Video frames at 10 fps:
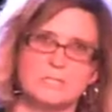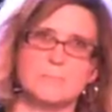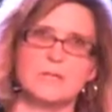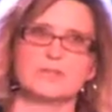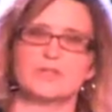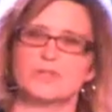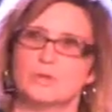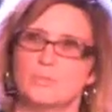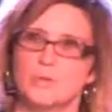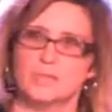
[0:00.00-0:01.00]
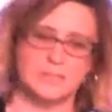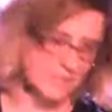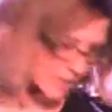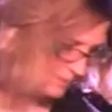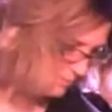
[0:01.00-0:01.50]
beers are so
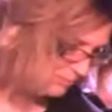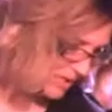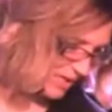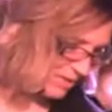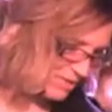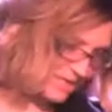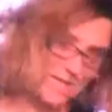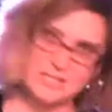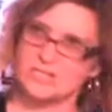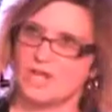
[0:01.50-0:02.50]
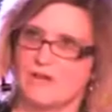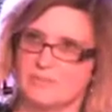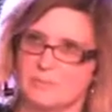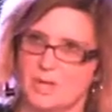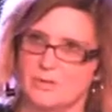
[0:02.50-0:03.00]
malty, and these nice
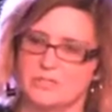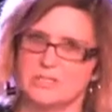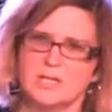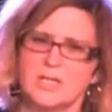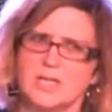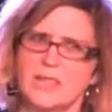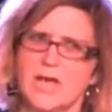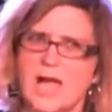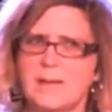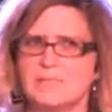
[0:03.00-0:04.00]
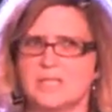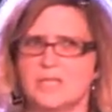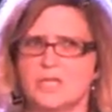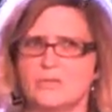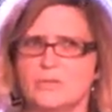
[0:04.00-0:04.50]
soft malts. And the hops they
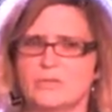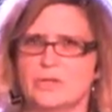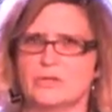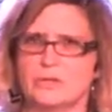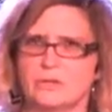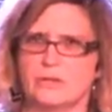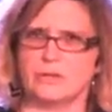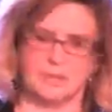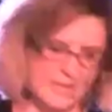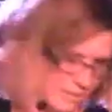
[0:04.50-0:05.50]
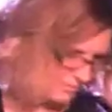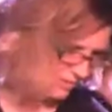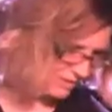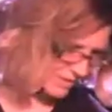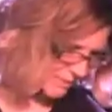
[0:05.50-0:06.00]
use are a lot of
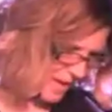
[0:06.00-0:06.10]
the same